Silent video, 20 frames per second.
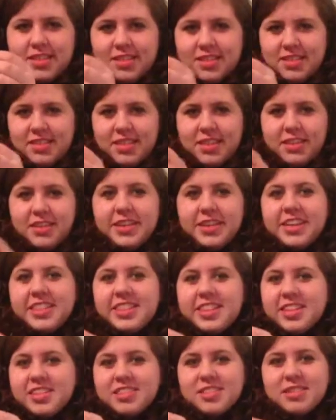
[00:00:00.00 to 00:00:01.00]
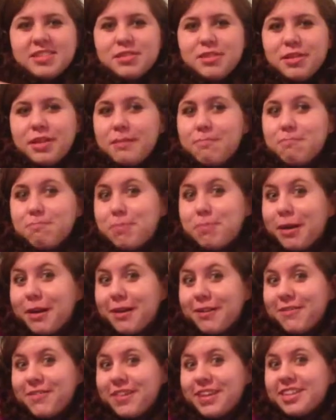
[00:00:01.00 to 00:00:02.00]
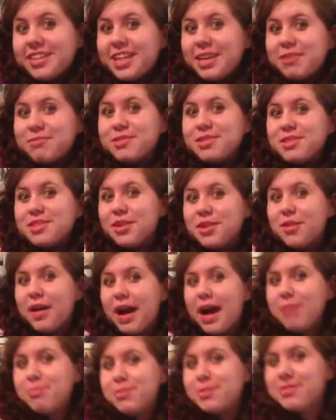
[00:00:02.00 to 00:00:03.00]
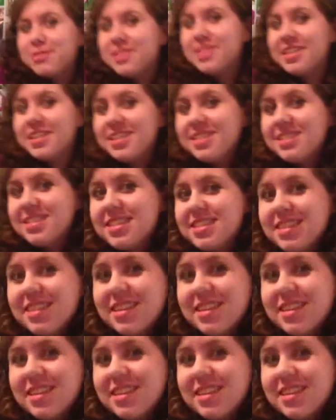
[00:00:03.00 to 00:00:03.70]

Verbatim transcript: Like, see, look at these. These are like perfect. I'm so happy with these.